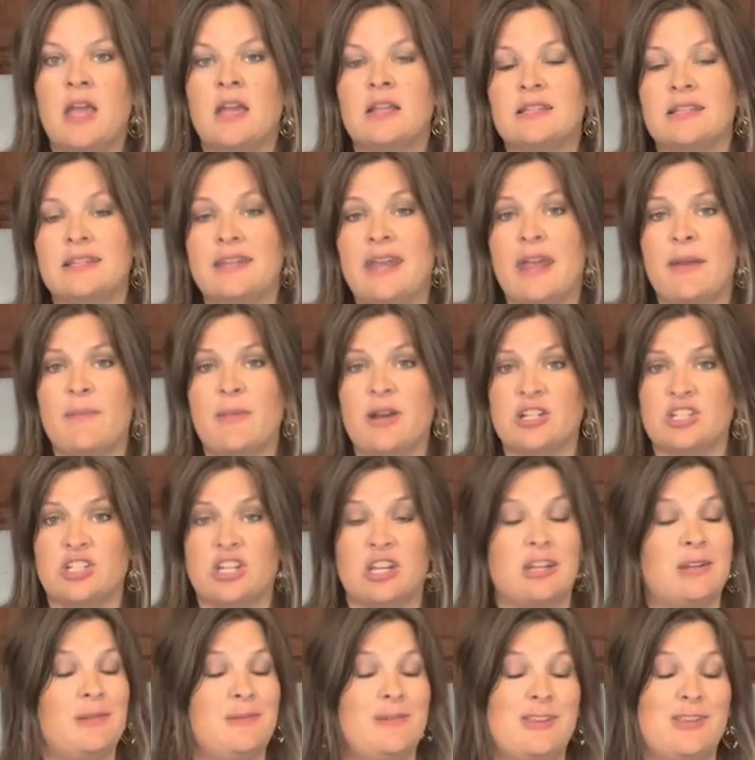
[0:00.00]
Today I'm actually
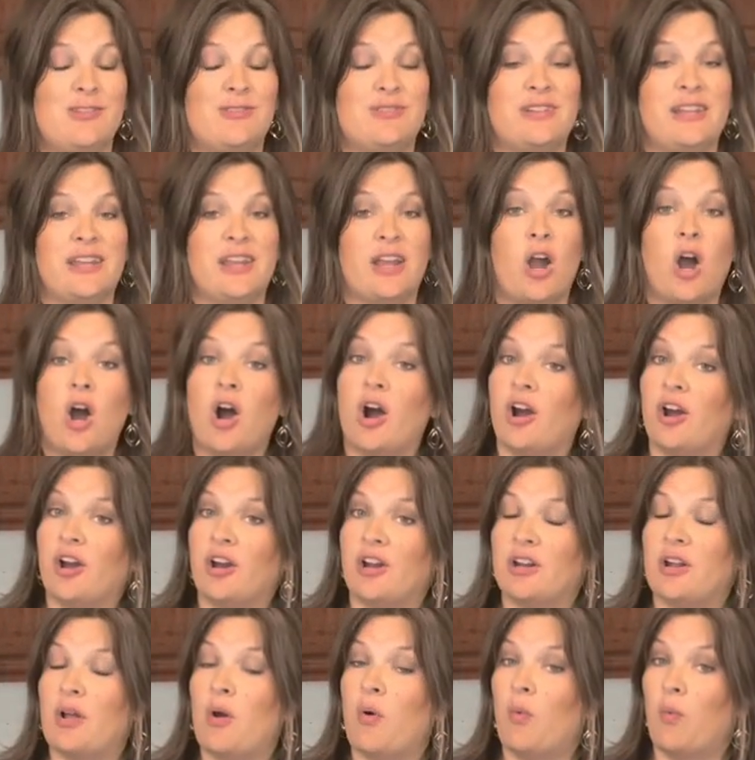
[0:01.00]
going to be using
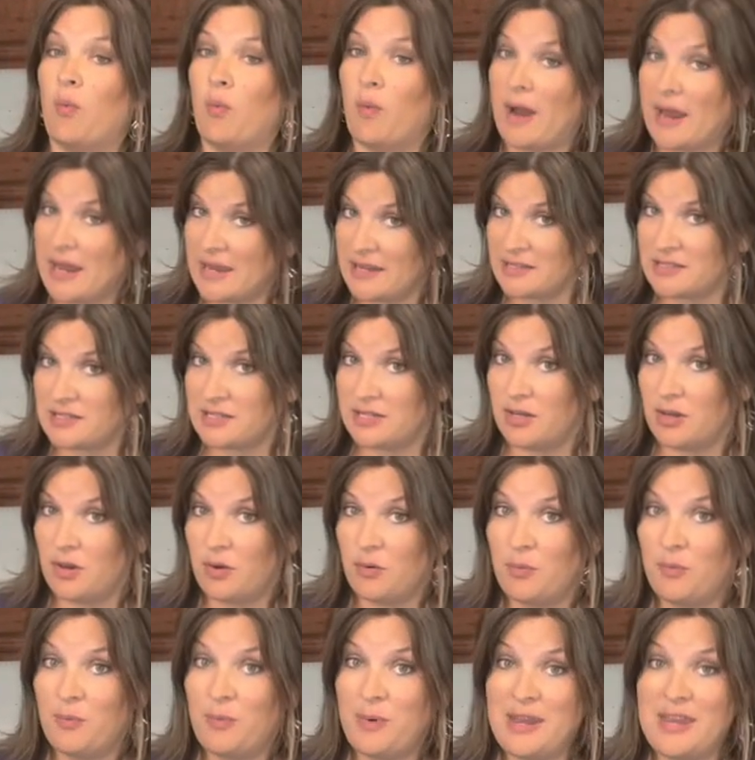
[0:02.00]
hard white
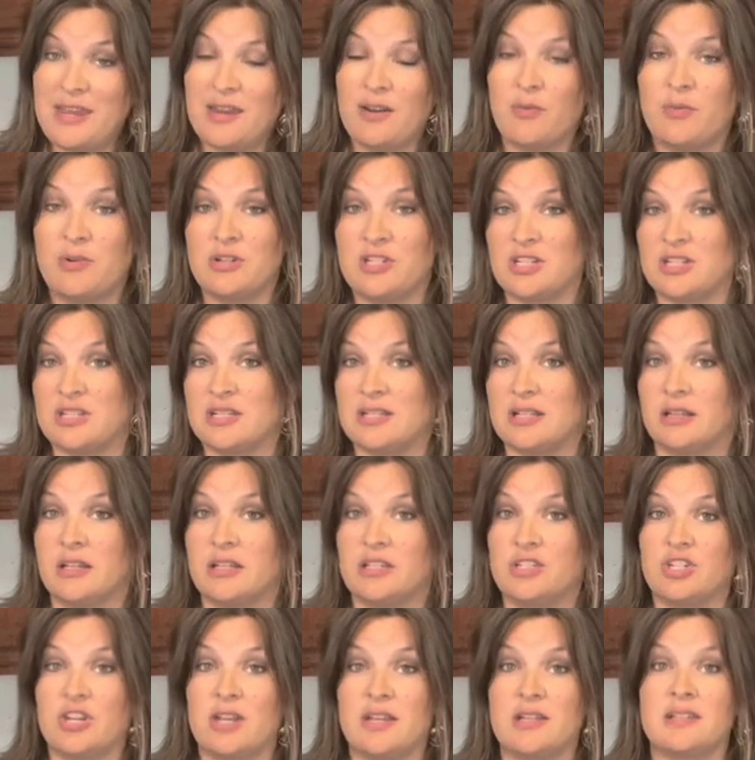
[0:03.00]
wheat, which is
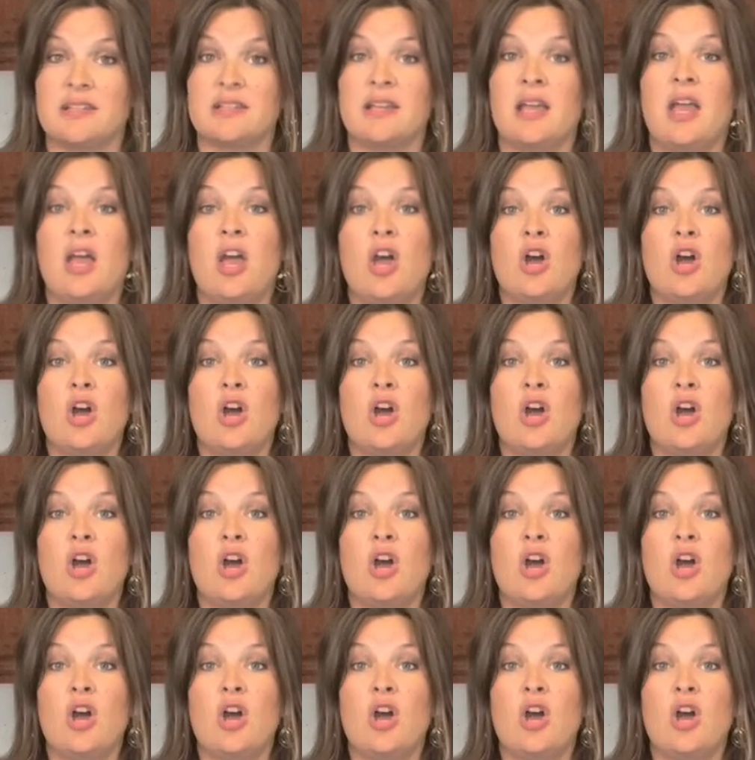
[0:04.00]
delicious.